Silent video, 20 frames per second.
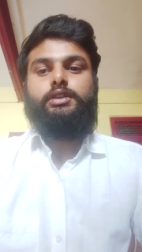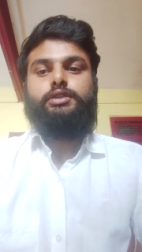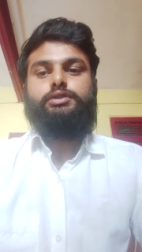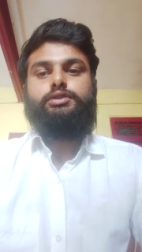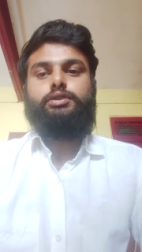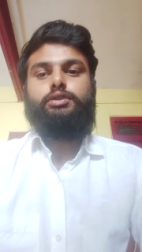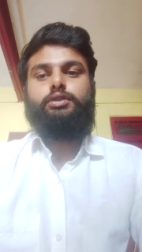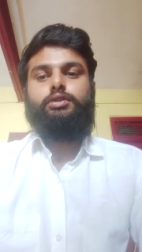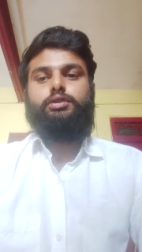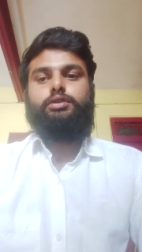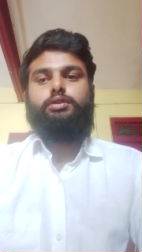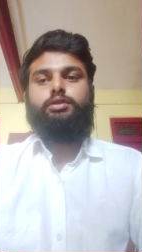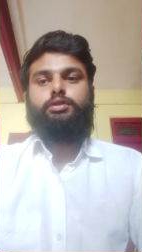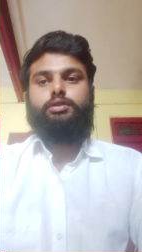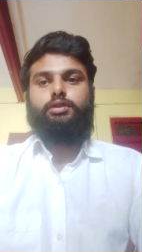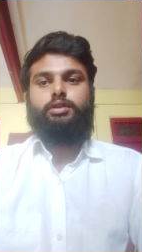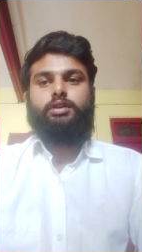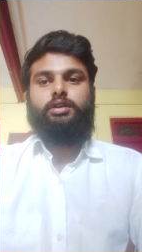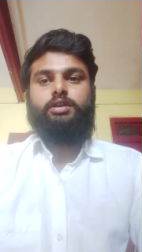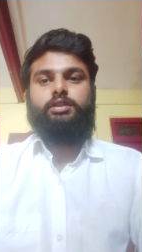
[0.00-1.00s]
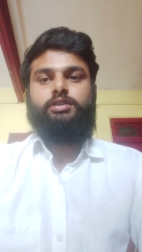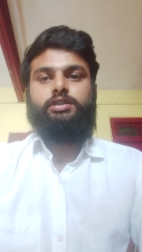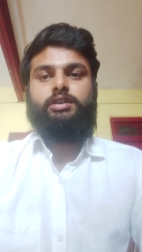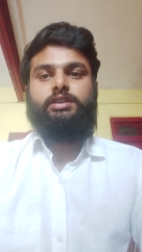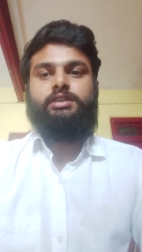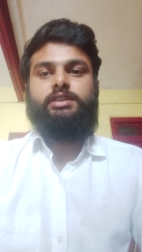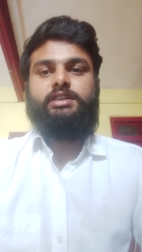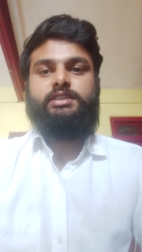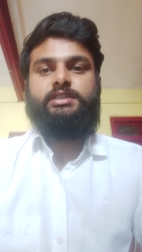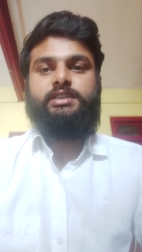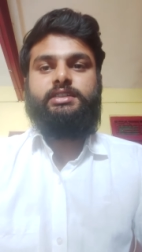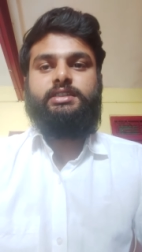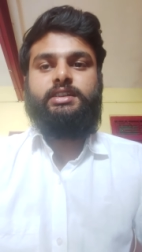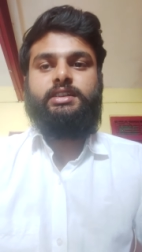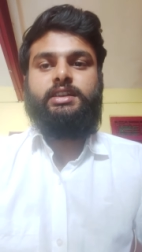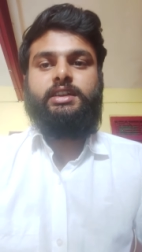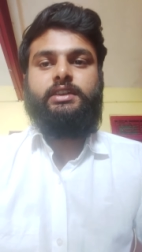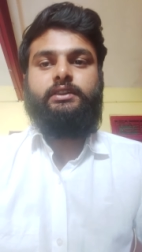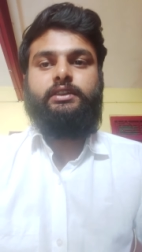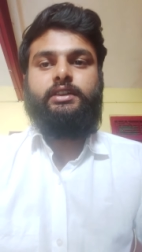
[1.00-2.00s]
So the
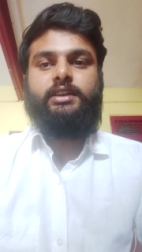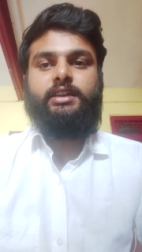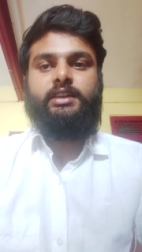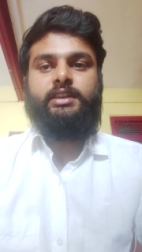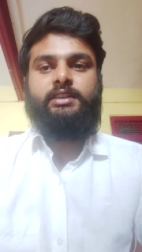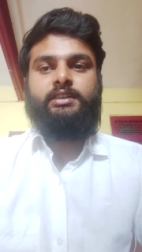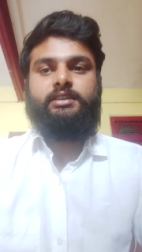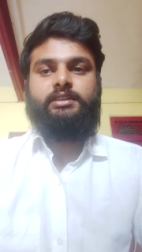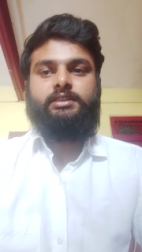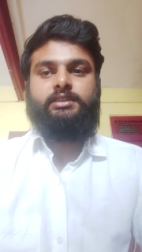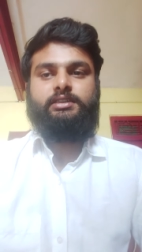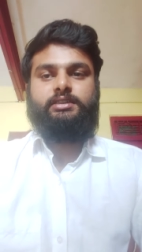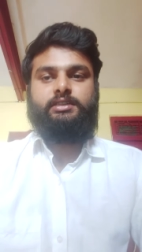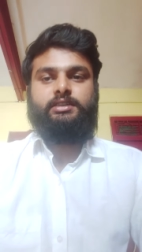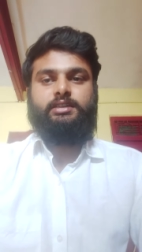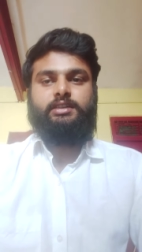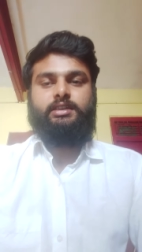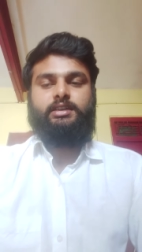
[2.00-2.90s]
decision given in